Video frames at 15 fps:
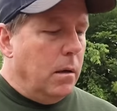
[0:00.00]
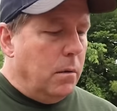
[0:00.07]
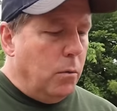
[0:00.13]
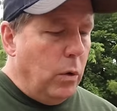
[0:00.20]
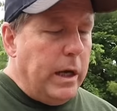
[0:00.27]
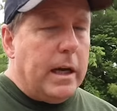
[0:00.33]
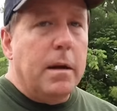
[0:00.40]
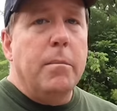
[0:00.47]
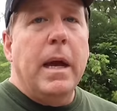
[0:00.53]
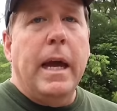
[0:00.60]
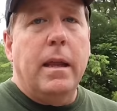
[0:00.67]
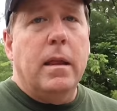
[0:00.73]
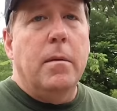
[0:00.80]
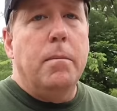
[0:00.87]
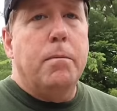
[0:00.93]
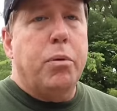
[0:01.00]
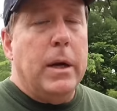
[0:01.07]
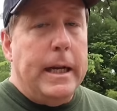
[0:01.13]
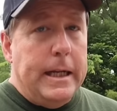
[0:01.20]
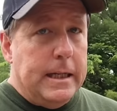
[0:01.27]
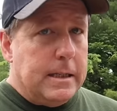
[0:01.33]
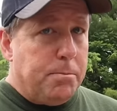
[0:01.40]
We can make the
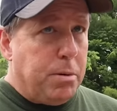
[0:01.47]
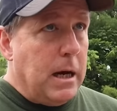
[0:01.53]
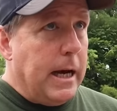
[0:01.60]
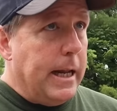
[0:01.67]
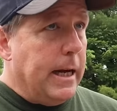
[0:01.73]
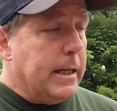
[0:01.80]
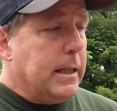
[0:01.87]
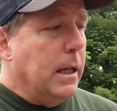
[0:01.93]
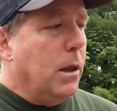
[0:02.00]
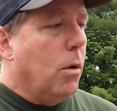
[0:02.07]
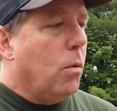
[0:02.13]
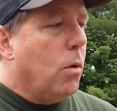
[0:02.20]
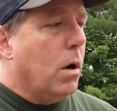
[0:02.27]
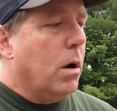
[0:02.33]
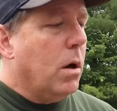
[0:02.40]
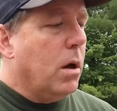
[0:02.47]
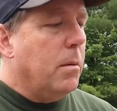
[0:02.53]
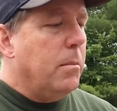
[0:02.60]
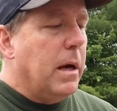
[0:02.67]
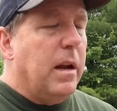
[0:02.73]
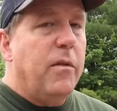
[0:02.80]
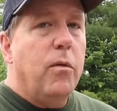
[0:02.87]
prettiest product in the
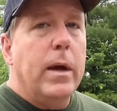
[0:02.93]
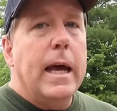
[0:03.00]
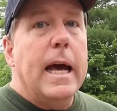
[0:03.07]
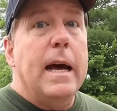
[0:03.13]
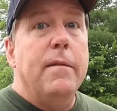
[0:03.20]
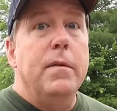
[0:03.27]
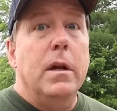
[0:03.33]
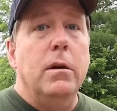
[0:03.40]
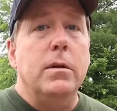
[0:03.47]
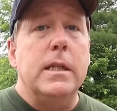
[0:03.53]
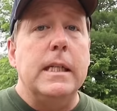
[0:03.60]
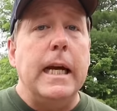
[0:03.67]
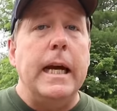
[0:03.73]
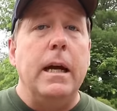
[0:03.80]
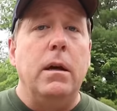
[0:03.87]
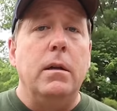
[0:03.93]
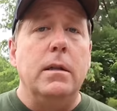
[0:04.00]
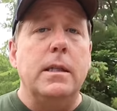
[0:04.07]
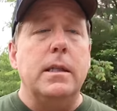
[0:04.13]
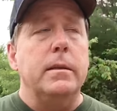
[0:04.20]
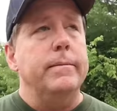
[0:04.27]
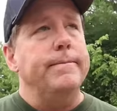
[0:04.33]
world, but if we have no
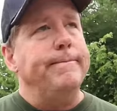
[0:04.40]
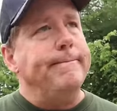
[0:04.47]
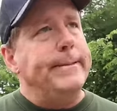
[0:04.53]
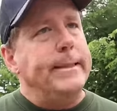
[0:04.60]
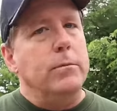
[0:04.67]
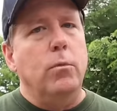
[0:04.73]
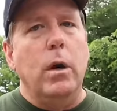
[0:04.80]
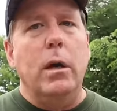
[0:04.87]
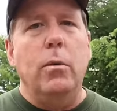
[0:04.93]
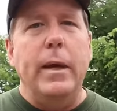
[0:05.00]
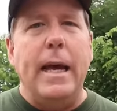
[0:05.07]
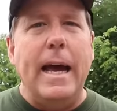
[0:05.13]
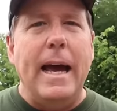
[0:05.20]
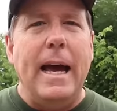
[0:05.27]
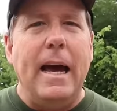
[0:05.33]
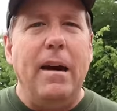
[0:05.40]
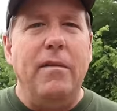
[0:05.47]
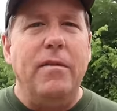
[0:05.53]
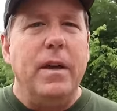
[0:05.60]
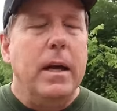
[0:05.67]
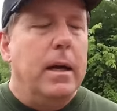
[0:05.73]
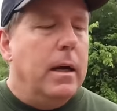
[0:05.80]
sales, what do we have?
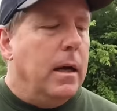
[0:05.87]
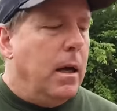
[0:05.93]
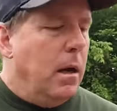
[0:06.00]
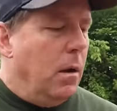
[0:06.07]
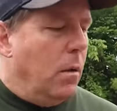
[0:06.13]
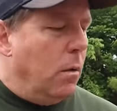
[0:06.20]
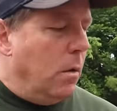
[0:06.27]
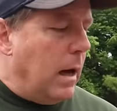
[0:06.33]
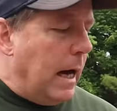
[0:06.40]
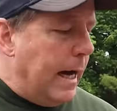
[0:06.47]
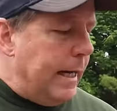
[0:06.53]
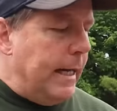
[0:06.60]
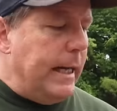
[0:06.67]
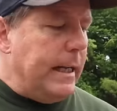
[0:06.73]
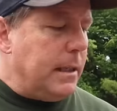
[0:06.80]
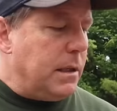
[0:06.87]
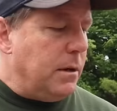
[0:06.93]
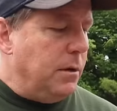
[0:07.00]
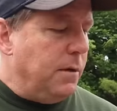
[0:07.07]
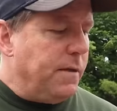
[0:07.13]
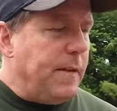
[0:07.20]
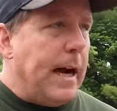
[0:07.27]
I need
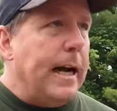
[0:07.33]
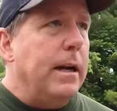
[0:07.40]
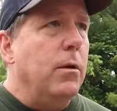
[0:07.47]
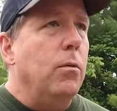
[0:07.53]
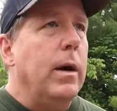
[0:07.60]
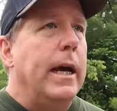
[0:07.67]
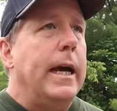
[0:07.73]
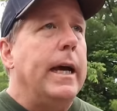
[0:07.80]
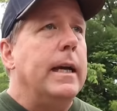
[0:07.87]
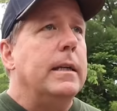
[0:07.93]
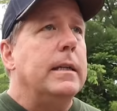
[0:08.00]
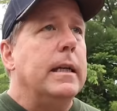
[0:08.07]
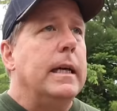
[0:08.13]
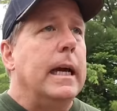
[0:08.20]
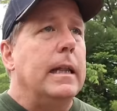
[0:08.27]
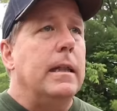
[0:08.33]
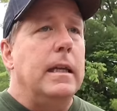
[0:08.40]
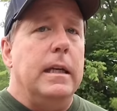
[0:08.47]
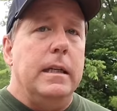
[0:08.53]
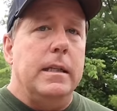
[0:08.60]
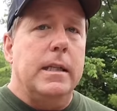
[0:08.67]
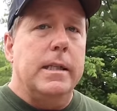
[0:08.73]
to find a way to get
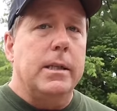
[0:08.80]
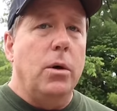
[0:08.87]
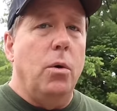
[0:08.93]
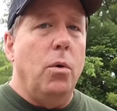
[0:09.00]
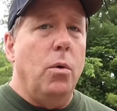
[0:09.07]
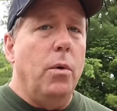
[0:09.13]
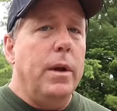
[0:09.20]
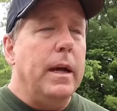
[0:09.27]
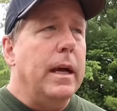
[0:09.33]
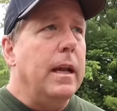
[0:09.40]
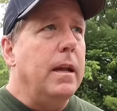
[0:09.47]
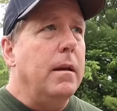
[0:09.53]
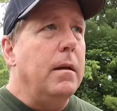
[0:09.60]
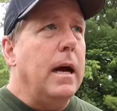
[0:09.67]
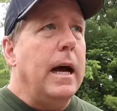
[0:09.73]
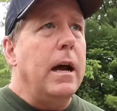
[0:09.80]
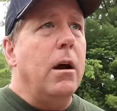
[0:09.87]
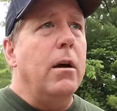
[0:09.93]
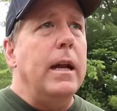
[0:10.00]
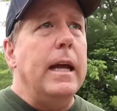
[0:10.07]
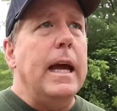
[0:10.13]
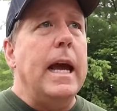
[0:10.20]
these sold. And I
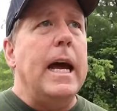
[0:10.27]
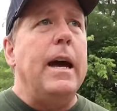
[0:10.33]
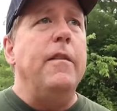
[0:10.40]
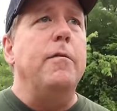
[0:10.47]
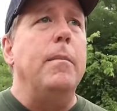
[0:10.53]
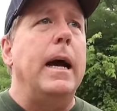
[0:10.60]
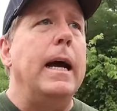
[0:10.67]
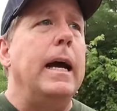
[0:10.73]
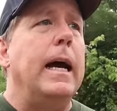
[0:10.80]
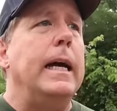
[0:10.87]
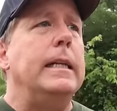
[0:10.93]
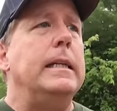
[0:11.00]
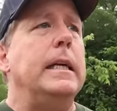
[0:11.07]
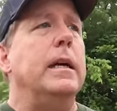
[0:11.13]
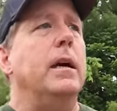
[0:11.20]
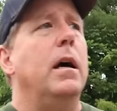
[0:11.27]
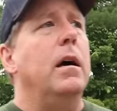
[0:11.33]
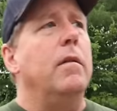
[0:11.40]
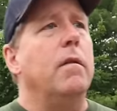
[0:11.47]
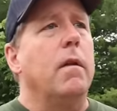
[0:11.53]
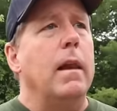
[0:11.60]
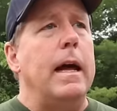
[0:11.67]
already have my idea
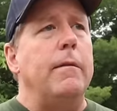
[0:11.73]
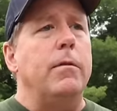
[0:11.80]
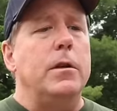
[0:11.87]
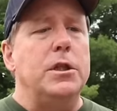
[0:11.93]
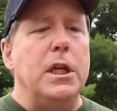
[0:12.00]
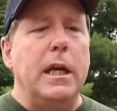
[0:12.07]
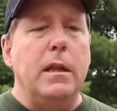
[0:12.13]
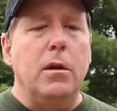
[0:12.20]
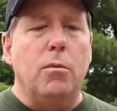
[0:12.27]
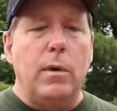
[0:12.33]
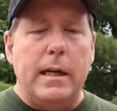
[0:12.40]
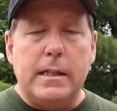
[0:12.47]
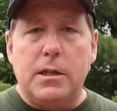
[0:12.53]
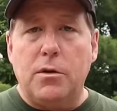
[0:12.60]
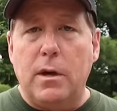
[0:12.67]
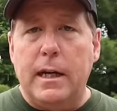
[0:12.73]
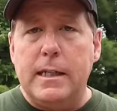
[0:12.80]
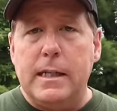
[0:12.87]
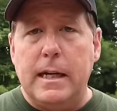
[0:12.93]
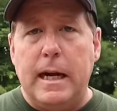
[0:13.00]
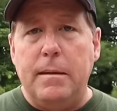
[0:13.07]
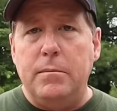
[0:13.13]
of leveraging the
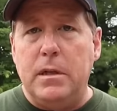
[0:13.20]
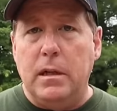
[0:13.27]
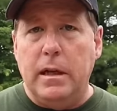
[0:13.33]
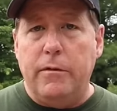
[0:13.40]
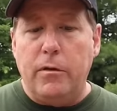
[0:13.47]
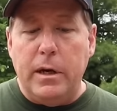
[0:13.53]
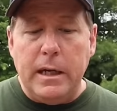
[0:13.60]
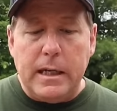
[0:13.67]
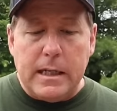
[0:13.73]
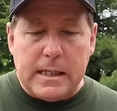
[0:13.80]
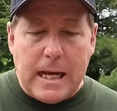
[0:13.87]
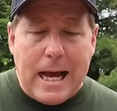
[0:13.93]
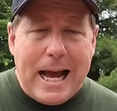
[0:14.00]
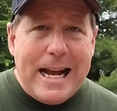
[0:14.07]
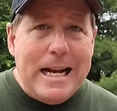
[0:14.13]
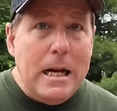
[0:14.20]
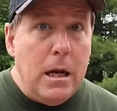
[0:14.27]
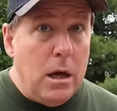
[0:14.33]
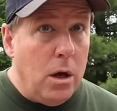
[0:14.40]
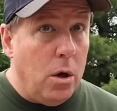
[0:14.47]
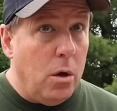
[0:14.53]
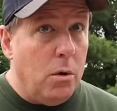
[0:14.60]
restaurants that I'm delivering because I
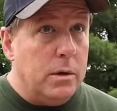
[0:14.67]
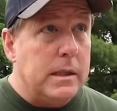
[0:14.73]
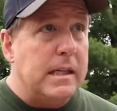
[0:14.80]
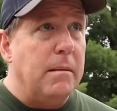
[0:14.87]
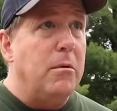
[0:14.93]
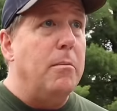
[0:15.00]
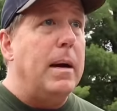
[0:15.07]
know some of